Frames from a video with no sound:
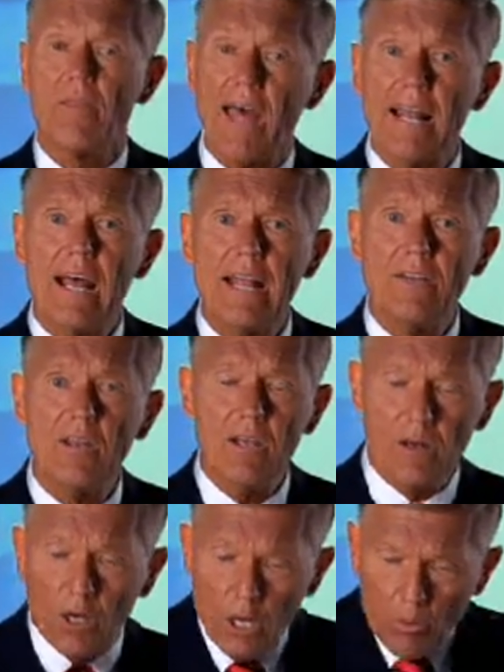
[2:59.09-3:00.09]
that
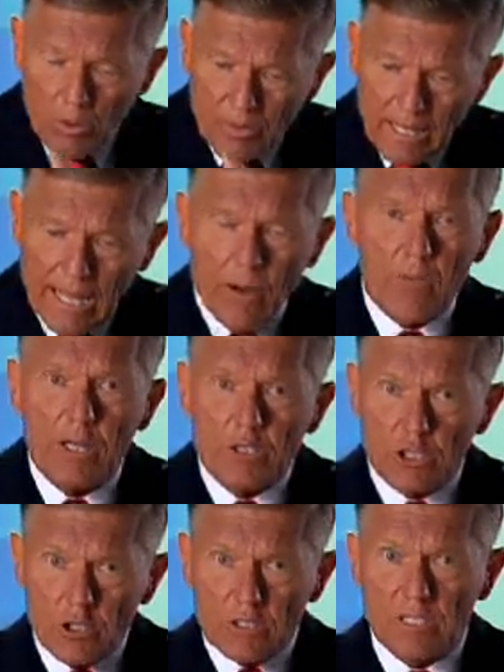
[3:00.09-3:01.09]
idea with allowing
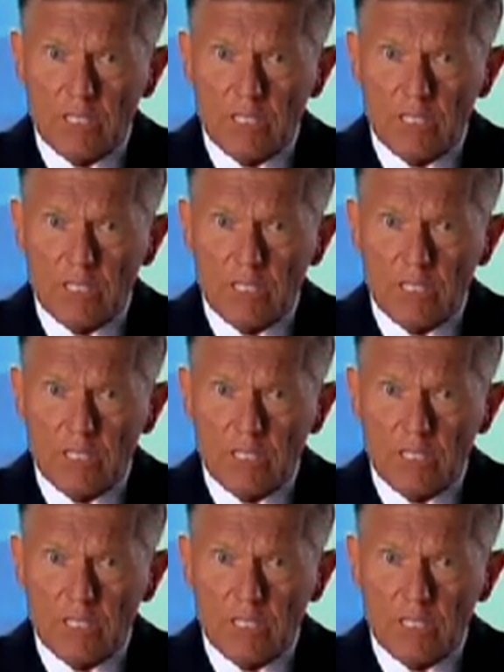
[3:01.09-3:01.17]
insurance